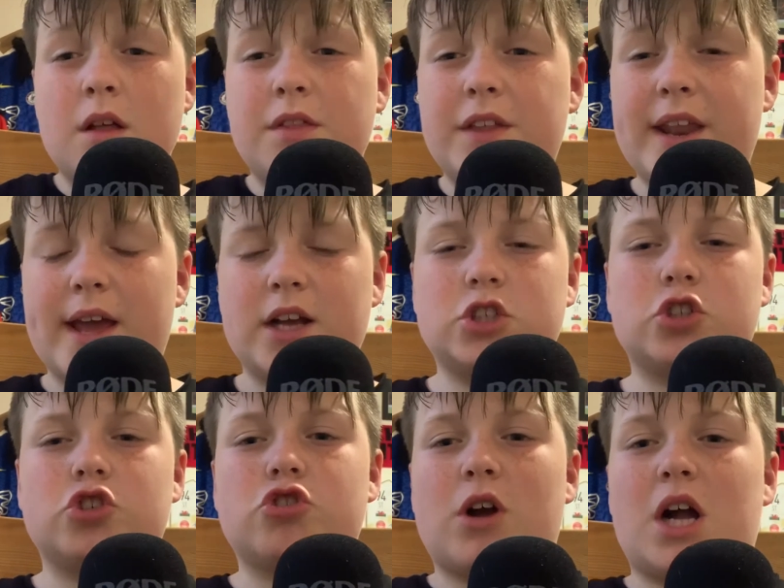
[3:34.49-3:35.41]
The next
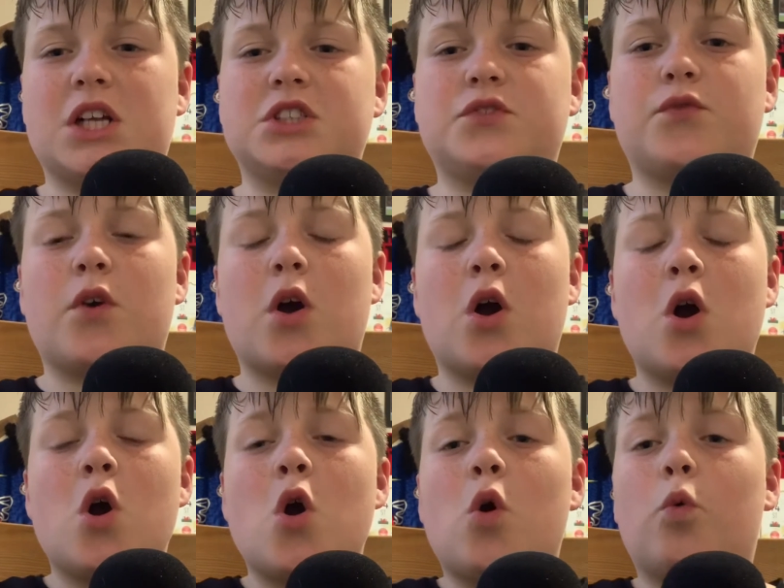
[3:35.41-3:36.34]
transfer
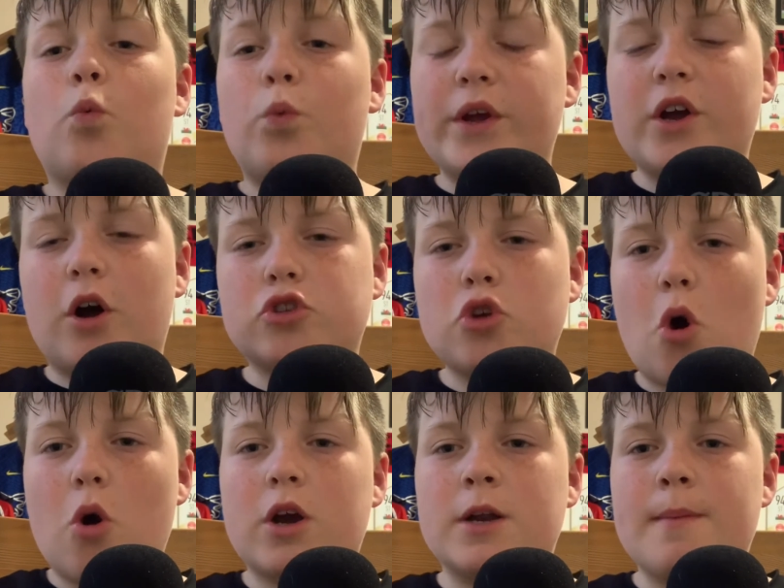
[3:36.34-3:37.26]
we are
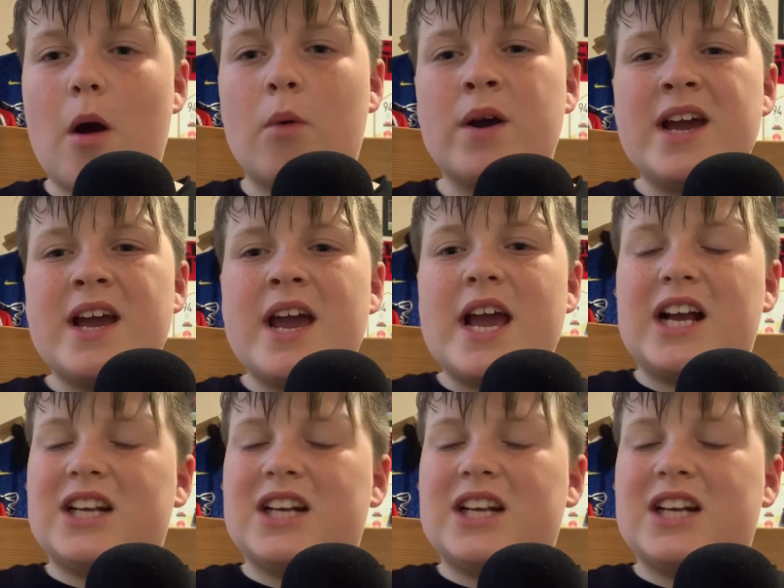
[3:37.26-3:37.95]
talking about is